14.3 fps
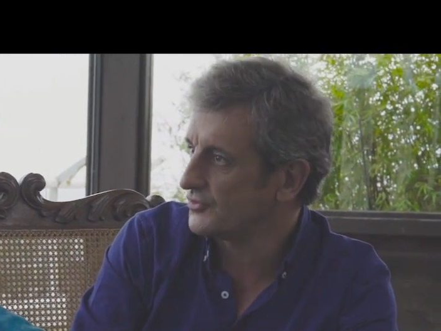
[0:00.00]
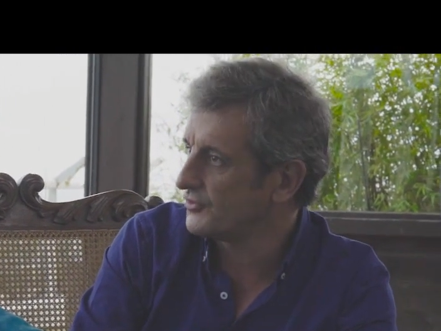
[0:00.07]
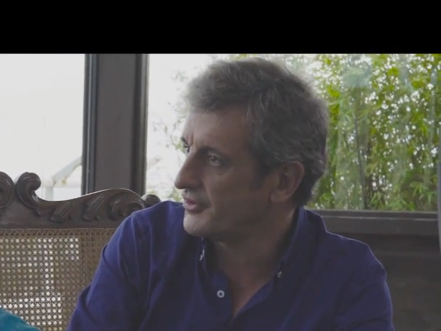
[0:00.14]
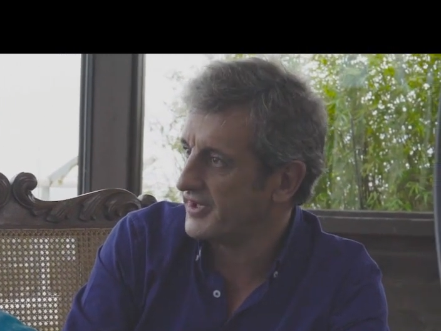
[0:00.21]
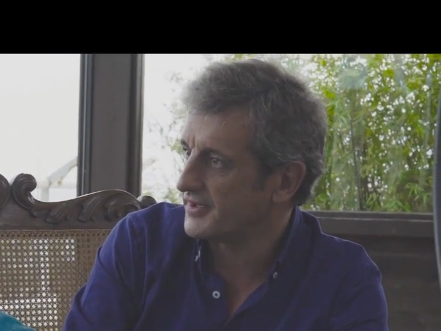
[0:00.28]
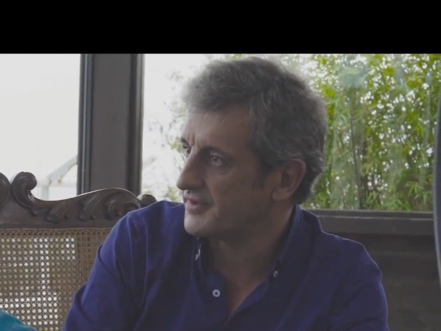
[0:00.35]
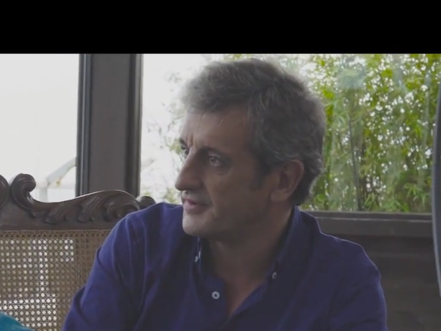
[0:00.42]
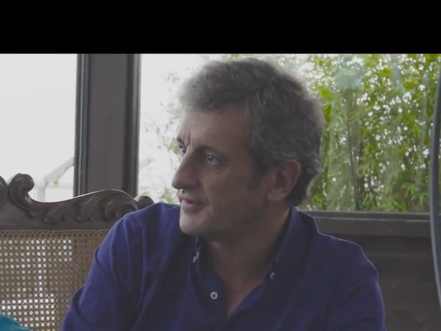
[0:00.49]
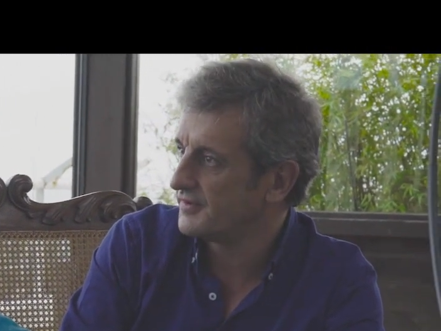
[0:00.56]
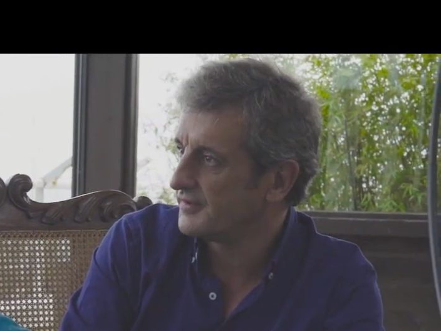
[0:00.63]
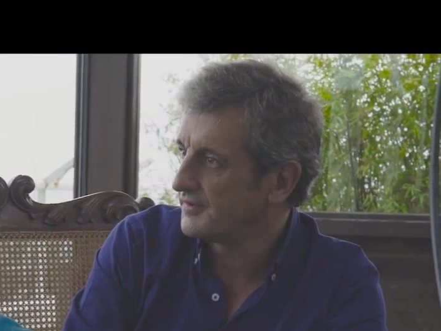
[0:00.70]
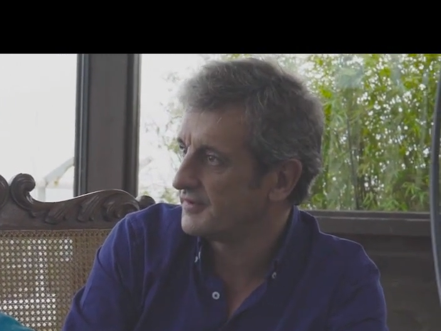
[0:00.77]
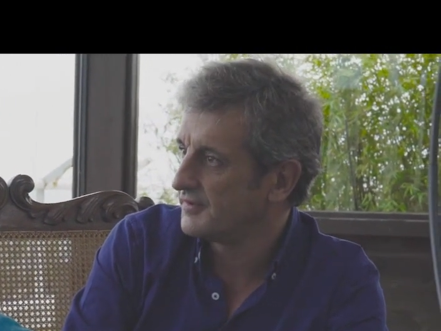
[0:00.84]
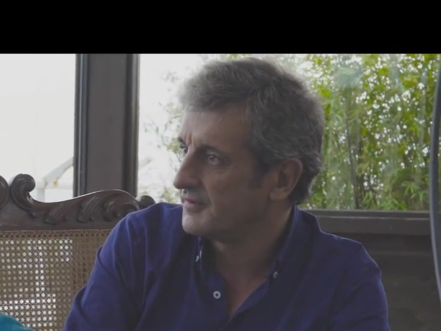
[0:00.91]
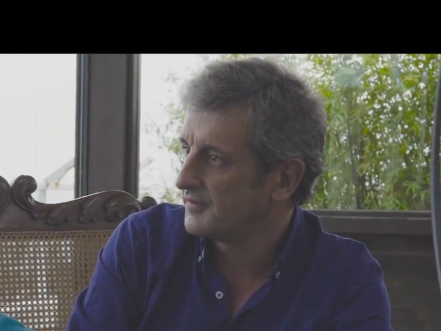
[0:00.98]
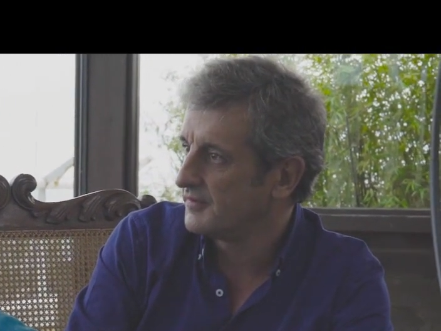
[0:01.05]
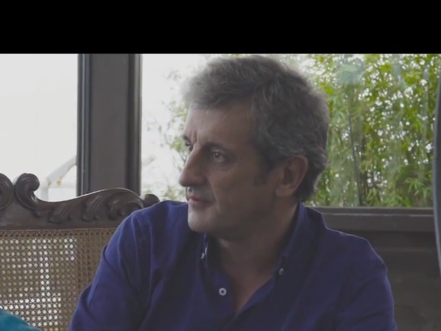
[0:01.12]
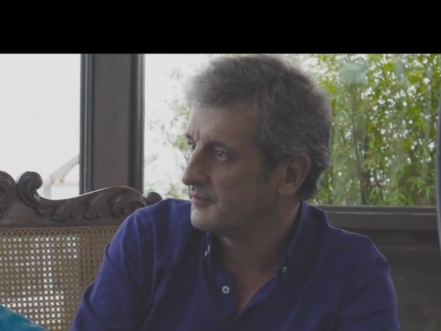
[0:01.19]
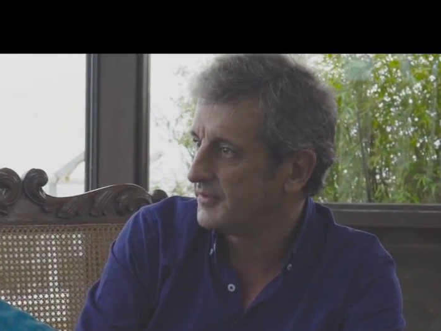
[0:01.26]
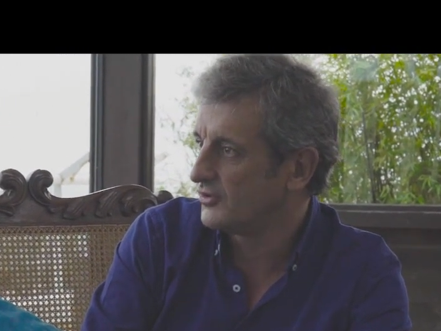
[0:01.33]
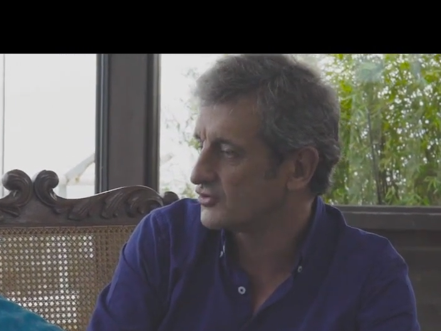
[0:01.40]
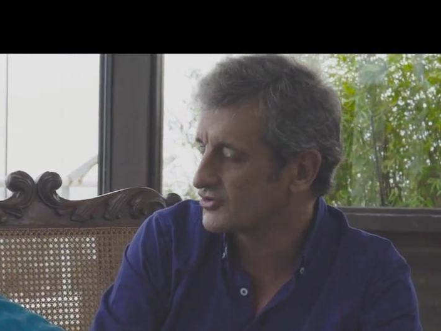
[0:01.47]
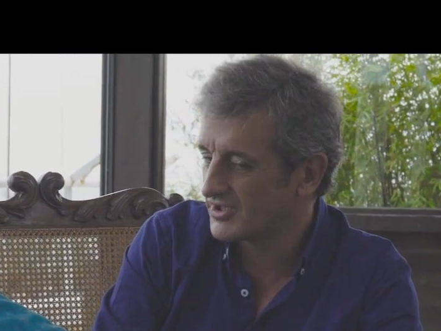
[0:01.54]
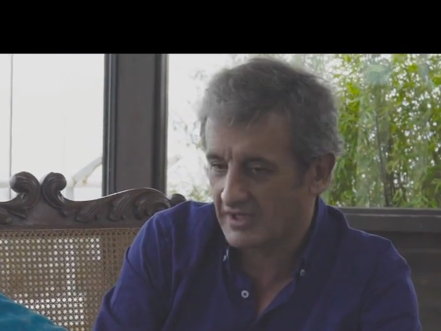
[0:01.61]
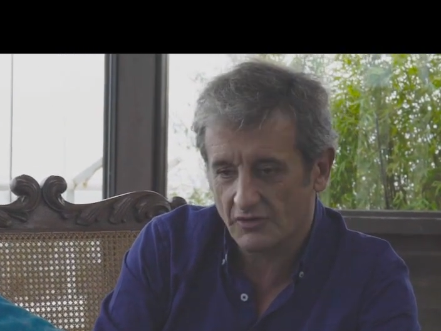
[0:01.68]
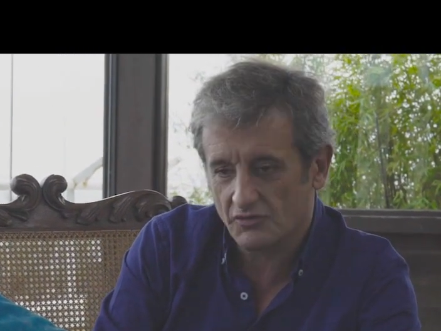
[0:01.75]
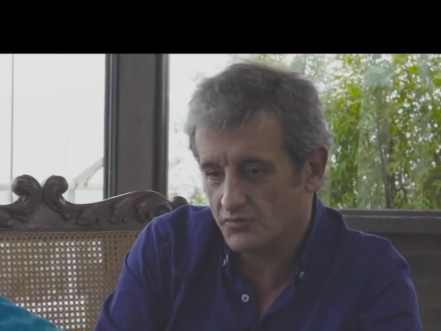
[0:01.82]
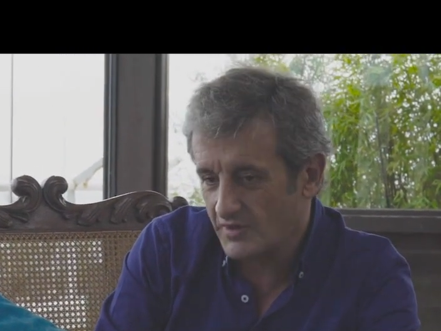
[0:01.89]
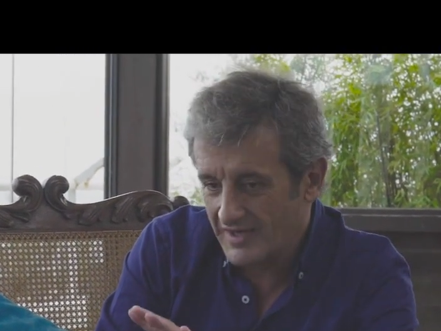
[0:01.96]
to do the end. Because
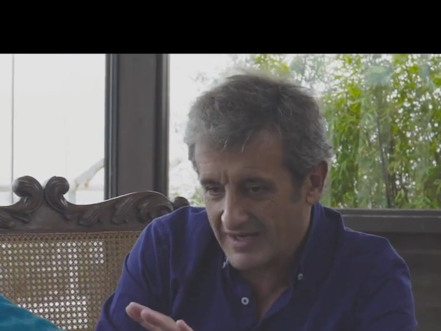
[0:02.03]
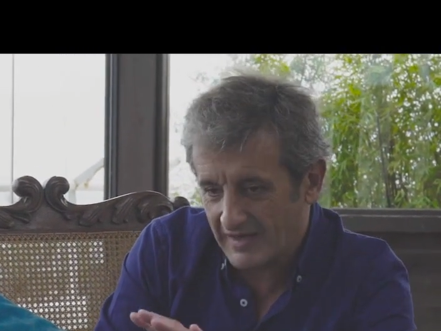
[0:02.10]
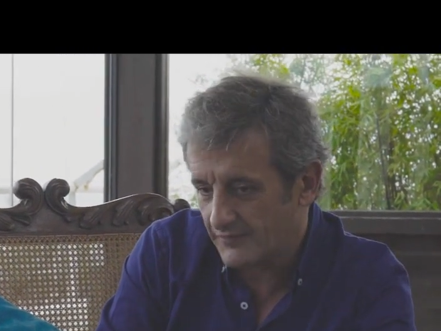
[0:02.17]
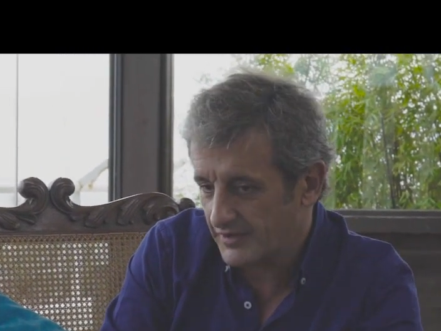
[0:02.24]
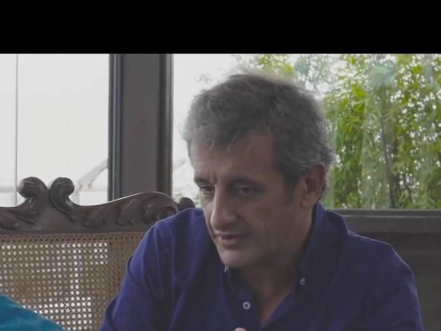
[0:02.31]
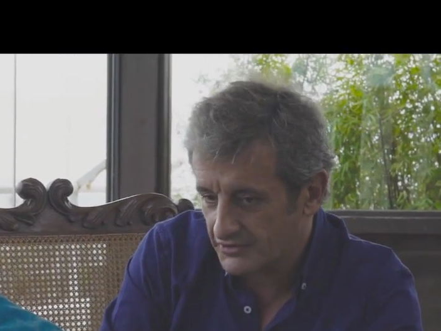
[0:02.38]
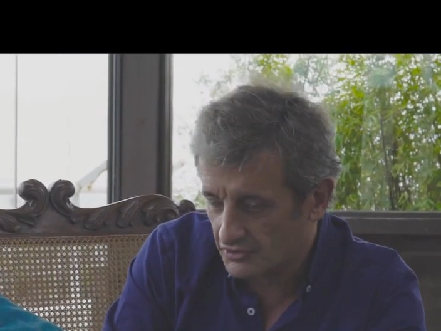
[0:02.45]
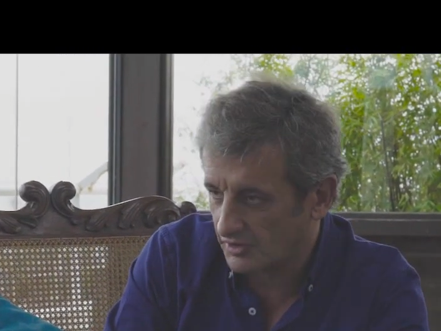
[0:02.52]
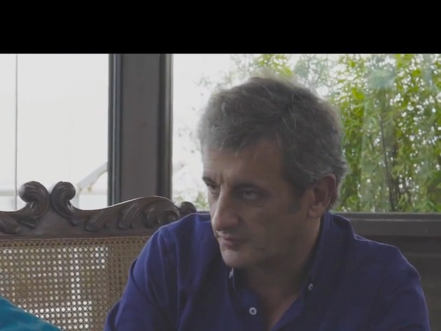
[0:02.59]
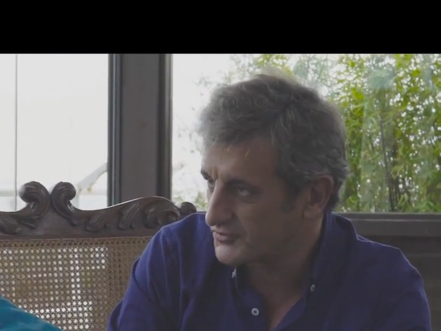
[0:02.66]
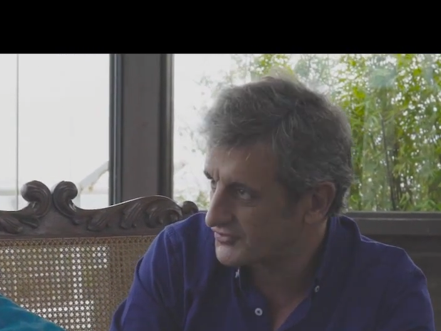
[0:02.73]
Carlos will never stop